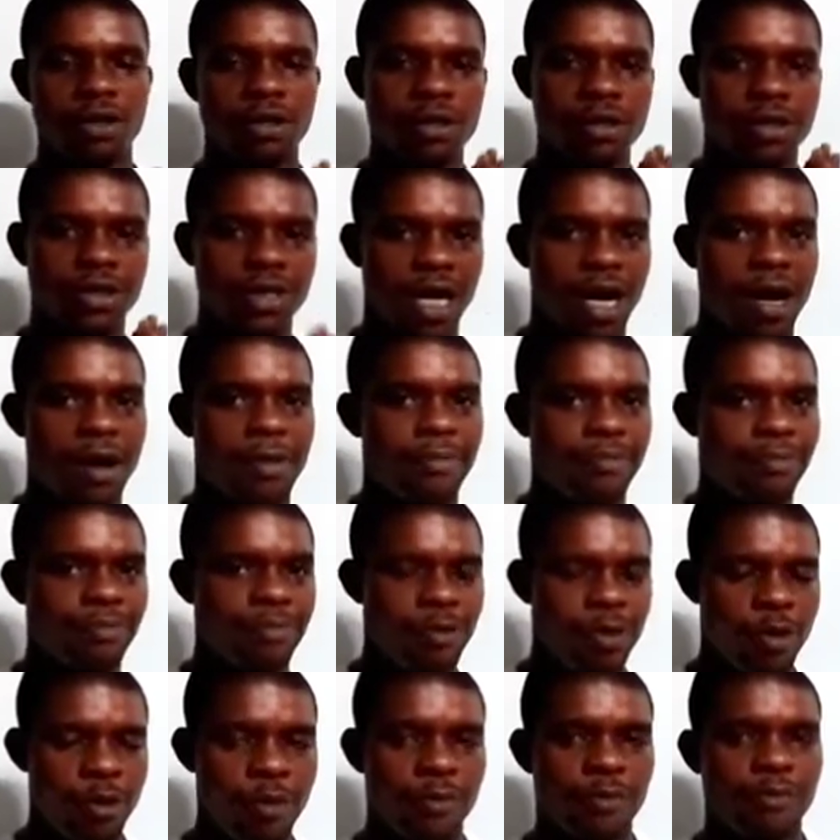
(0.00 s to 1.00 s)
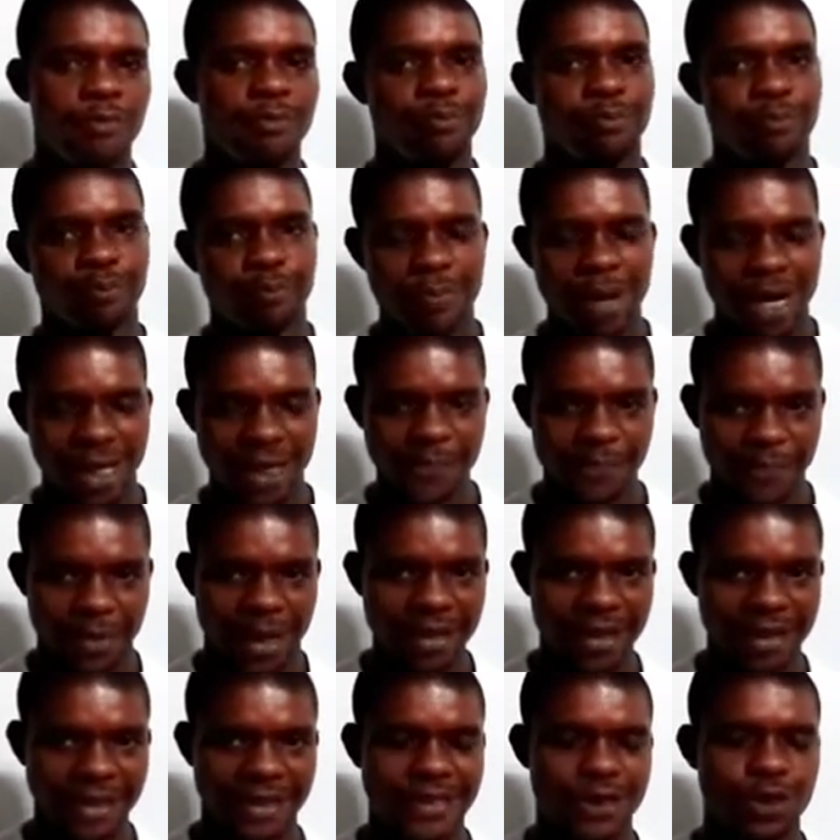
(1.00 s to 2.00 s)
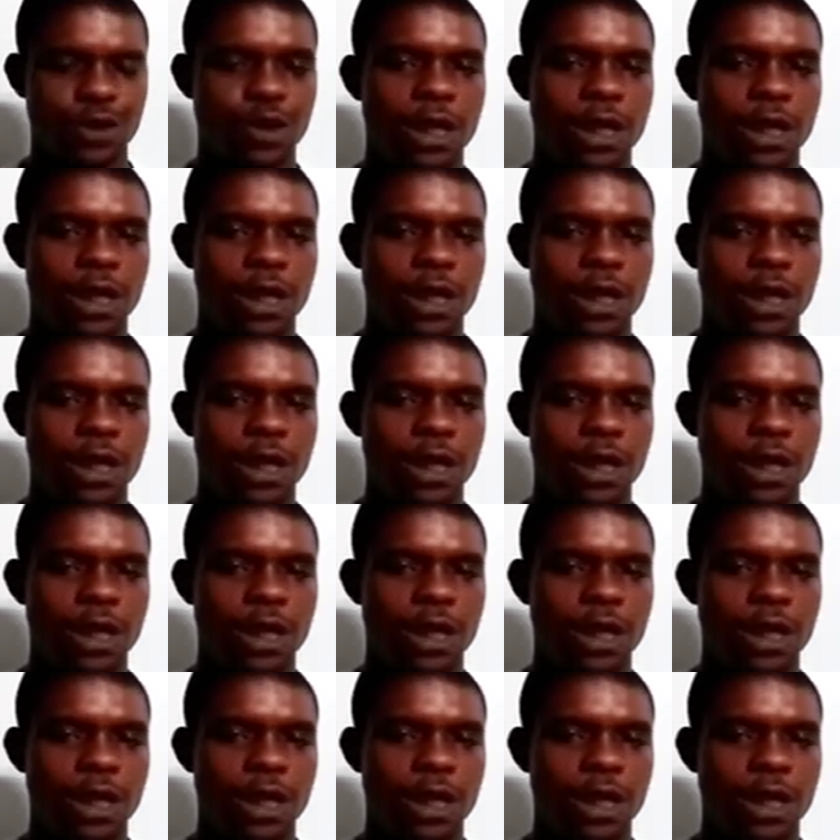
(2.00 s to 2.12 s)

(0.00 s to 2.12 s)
JAMB mathematics.